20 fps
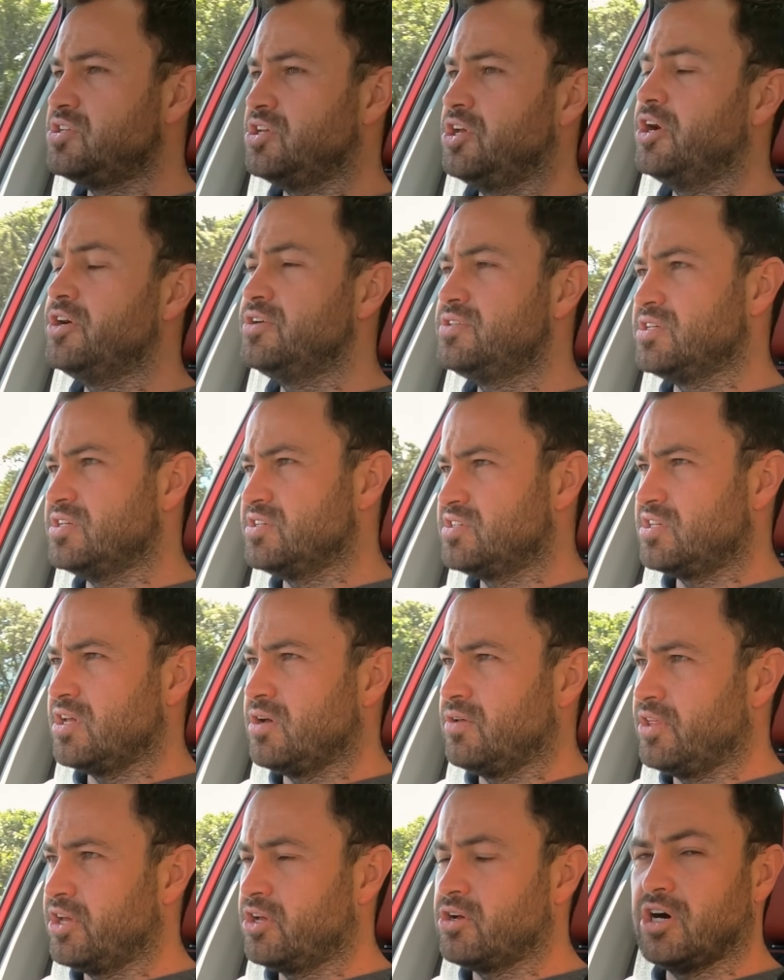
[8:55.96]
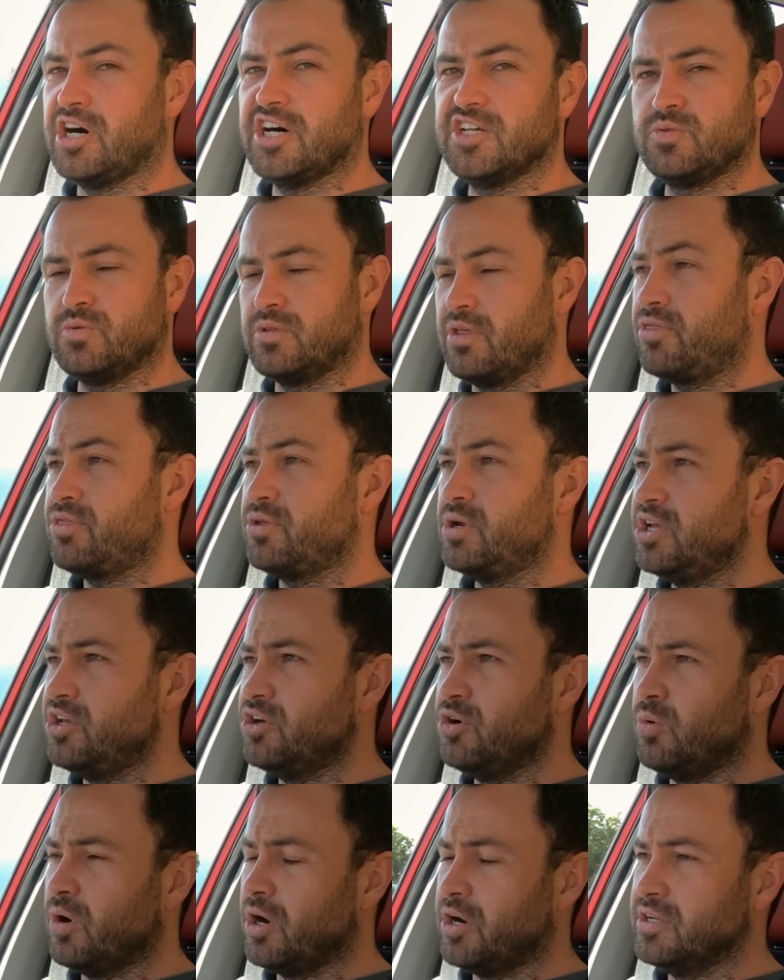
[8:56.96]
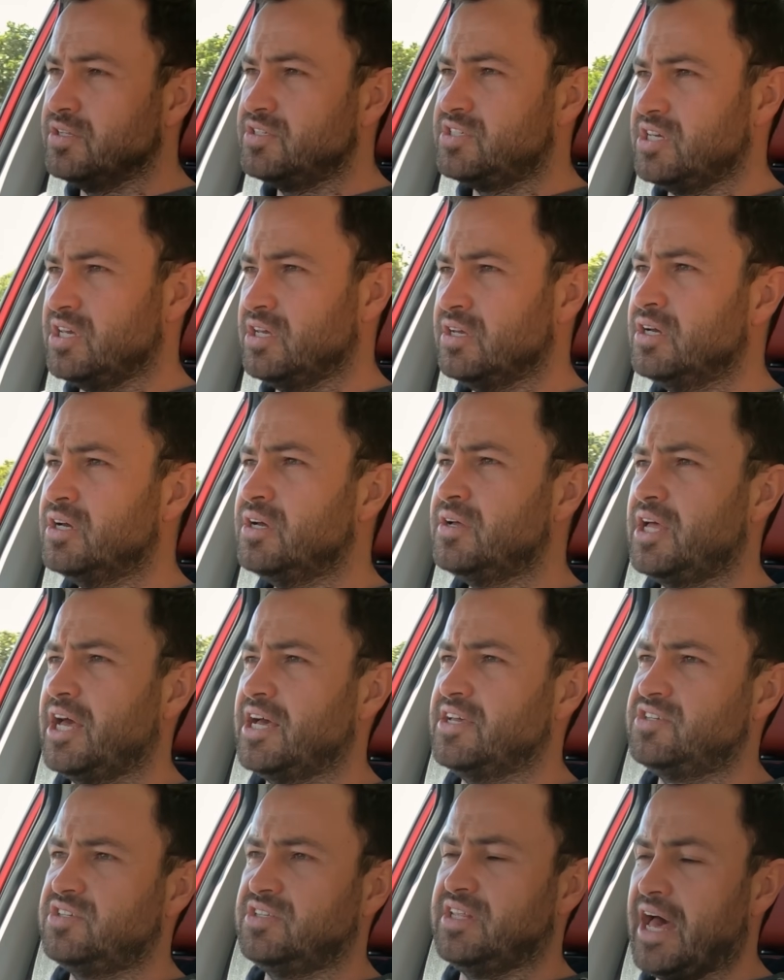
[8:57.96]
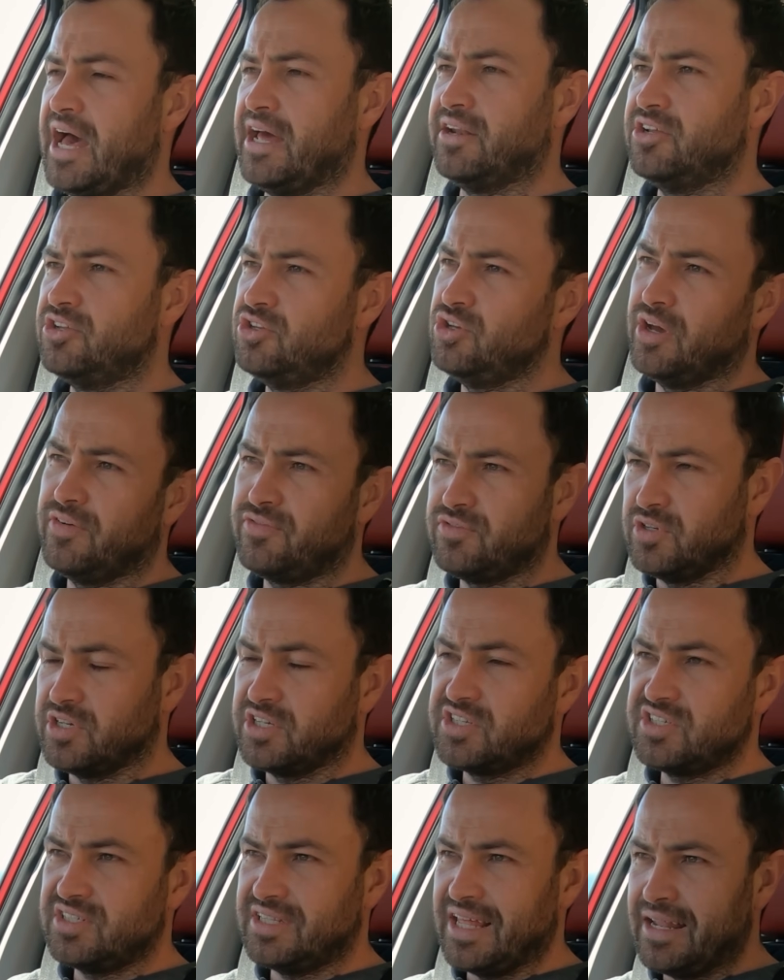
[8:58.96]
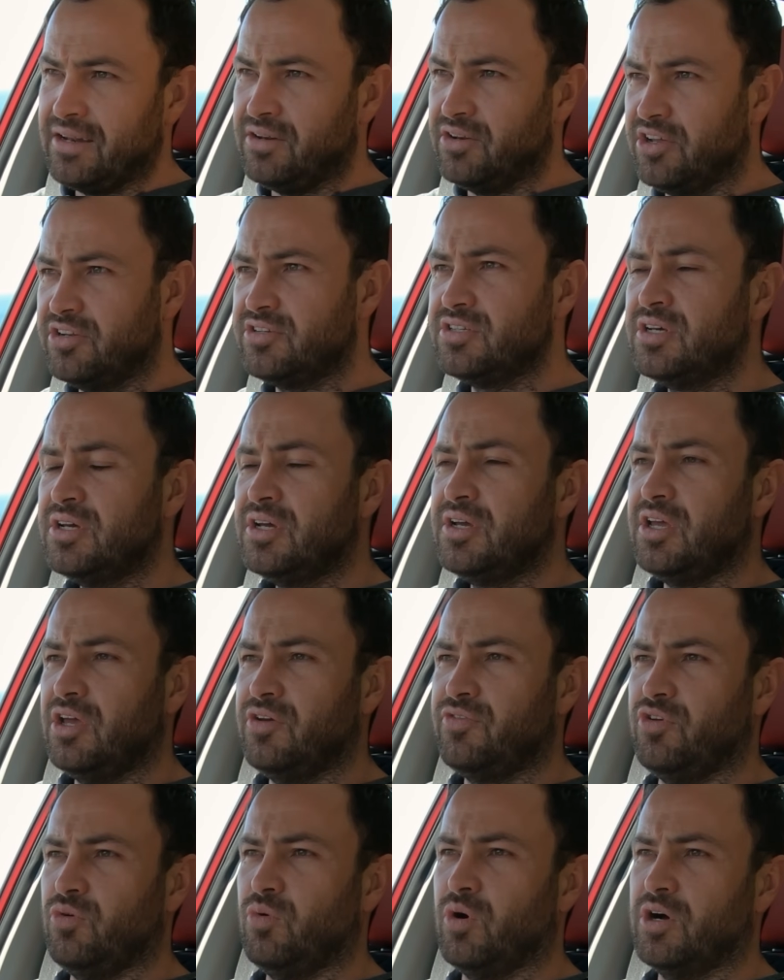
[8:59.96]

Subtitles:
Toyota sell their cars with a 3-year warranty as standard. You have to extend it if you